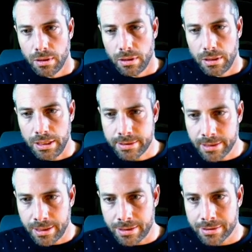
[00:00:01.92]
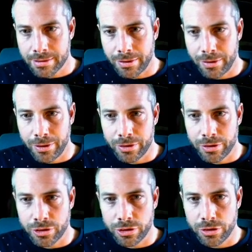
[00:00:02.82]
Let's start the
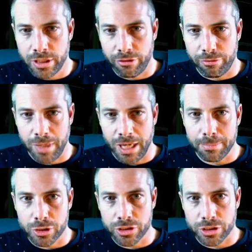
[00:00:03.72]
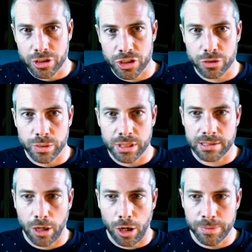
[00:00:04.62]
study of black box search with
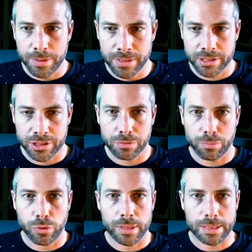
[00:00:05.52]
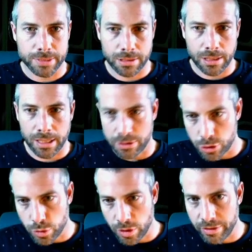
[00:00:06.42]
optimization problems, like the
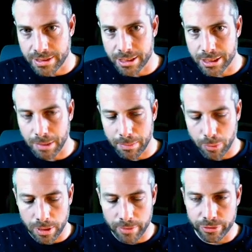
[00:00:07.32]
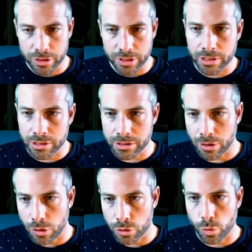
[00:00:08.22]
traveling salesman problem, for instance,
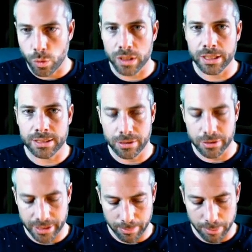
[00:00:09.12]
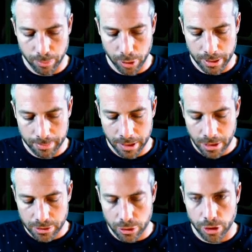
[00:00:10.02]
or the quadratic assignment problem.
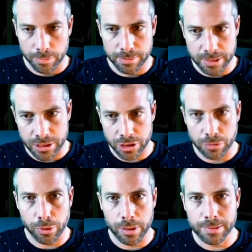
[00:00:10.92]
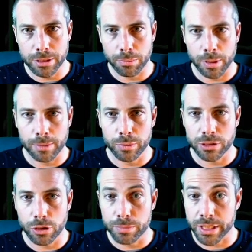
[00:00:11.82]
So an optimization problem is a problem with an
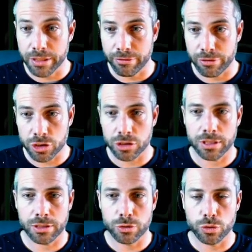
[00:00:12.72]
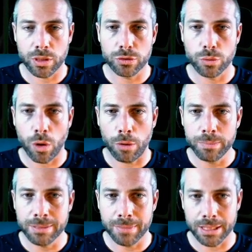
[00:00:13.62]
objective function that you try to
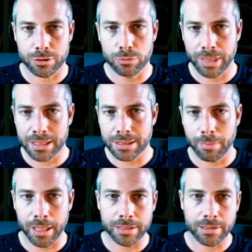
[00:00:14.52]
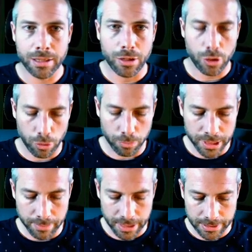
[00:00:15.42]
optimize, to maximize or
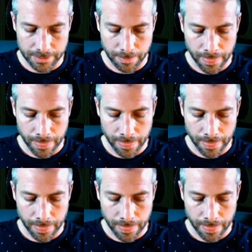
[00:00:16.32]
minimize.